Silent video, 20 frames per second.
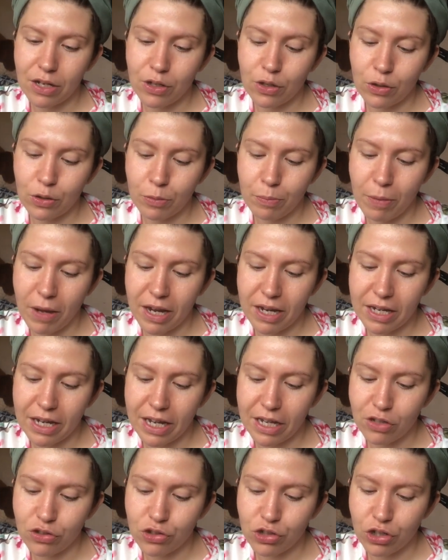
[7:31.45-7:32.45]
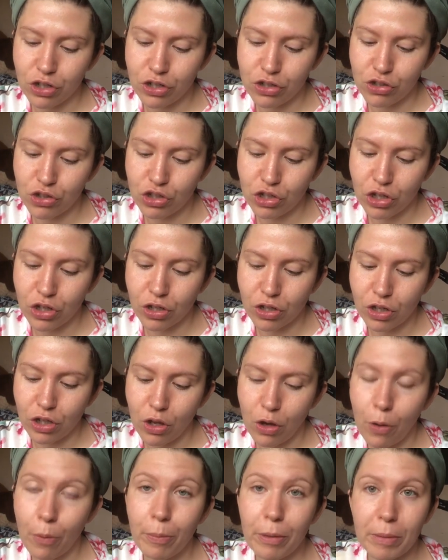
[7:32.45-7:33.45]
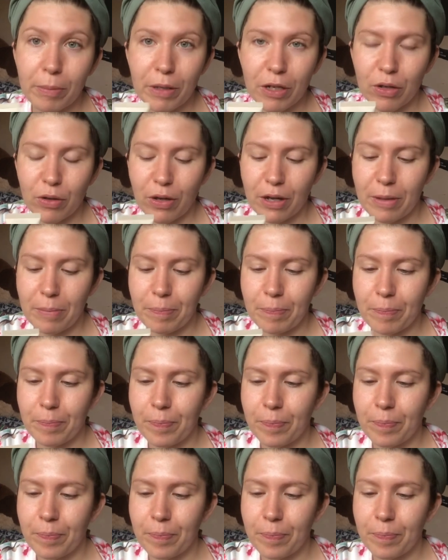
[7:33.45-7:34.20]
Nude by Nature Sheer Glow BB Cream